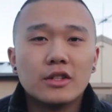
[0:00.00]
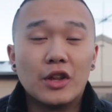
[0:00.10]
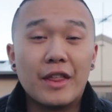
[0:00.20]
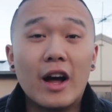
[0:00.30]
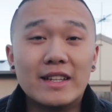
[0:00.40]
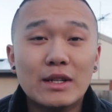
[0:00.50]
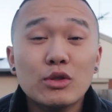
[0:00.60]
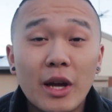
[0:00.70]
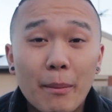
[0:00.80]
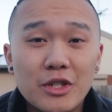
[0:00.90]
So the ideal
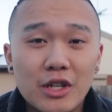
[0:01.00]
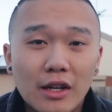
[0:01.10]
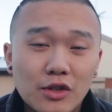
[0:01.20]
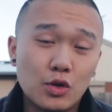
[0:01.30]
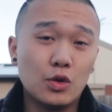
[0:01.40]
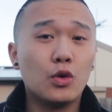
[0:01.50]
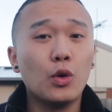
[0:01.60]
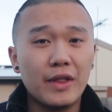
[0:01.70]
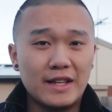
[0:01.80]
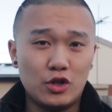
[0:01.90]
temperature to
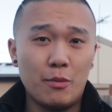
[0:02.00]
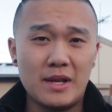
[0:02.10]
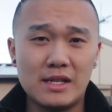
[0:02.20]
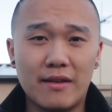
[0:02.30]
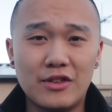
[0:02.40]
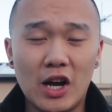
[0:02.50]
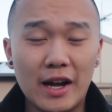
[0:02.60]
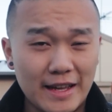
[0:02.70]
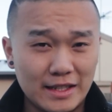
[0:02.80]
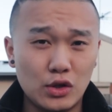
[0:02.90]
cook these 2 pieces of
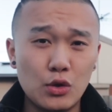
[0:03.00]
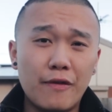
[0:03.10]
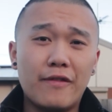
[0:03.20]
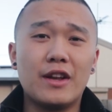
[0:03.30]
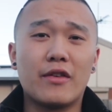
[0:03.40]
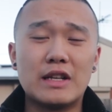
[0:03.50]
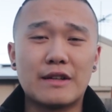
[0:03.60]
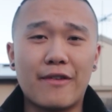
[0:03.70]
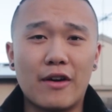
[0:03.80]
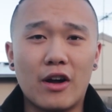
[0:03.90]
chuck is 250
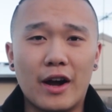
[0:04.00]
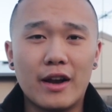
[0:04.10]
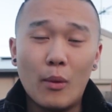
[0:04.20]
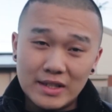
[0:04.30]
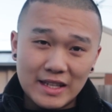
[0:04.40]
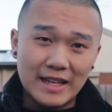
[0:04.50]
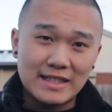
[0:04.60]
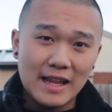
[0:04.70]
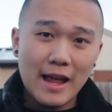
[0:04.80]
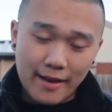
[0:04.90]
degrees Fahrenheit. Once it
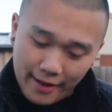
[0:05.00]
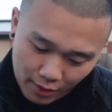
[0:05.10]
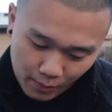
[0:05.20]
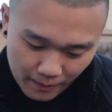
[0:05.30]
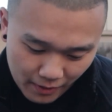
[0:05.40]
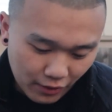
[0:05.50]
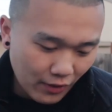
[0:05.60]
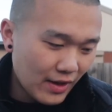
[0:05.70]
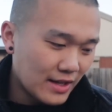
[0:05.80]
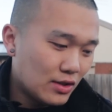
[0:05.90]
hits that, then I'm going to
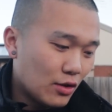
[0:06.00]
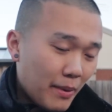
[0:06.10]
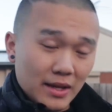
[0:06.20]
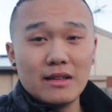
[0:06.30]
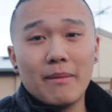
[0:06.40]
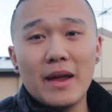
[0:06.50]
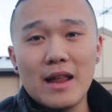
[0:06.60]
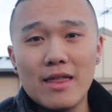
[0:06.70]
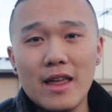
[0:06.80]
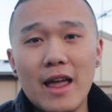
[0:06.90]
throw these 2 pieces of meat
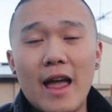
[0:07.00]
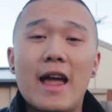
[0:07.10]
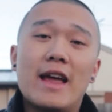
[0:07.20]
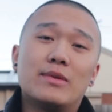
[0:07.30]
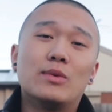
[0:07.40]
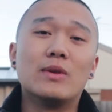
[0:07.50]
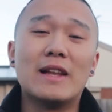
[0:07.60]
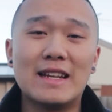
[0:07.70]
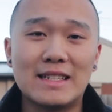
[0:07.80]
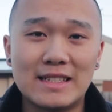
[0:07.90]
in there and we'll
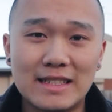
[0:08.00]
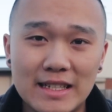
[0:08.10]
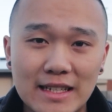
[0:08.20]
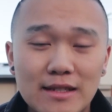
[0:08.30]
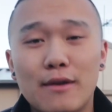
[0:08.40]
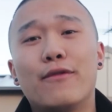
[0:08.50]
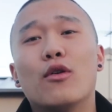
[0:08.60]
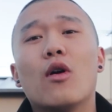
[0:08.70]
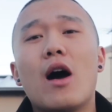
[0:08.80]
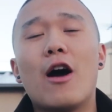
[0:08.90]
let it sit
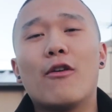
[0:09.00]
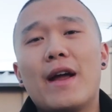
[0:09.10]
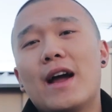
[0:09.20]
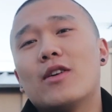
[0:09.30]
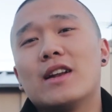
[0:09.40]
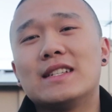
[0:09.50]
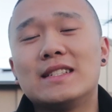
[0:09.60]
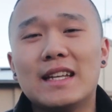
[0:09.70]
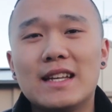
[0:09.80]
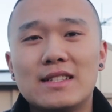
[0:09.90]
for around
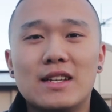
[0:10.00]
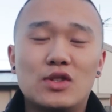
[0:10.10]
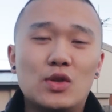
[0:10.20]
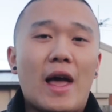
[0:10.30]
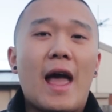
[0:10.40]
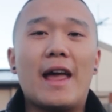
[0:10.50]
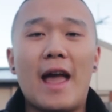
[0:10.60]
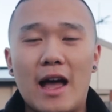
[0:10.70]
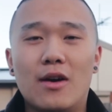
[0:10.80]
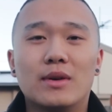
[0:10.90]
6 to 8
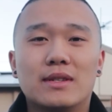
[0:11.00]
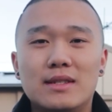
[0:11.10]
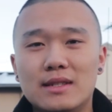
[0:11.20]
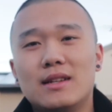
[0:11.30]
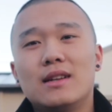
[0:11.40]
hours.